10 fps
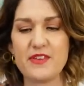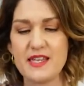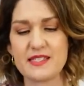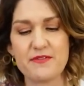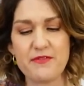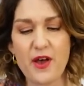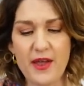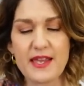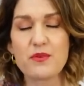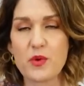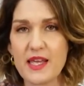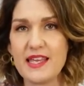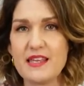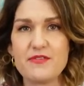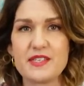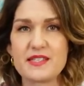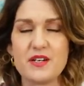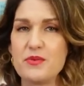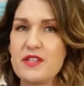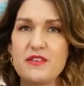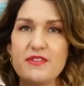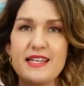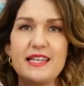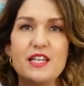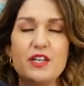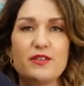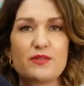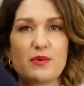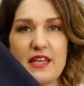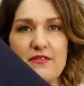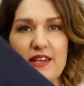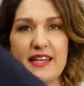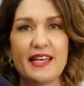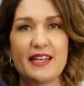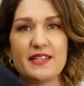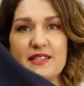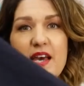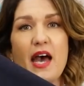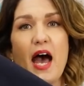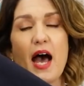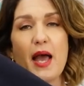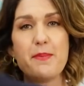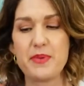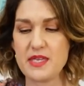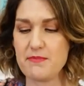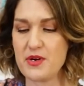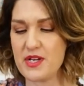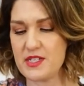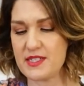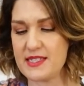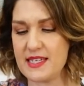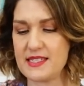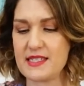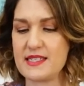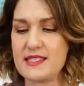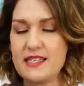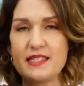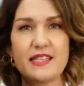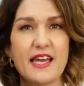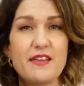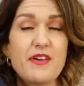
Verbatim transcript: It is a fine weave. It's not one of the really loose weave linens, um, but you might just need to consider that.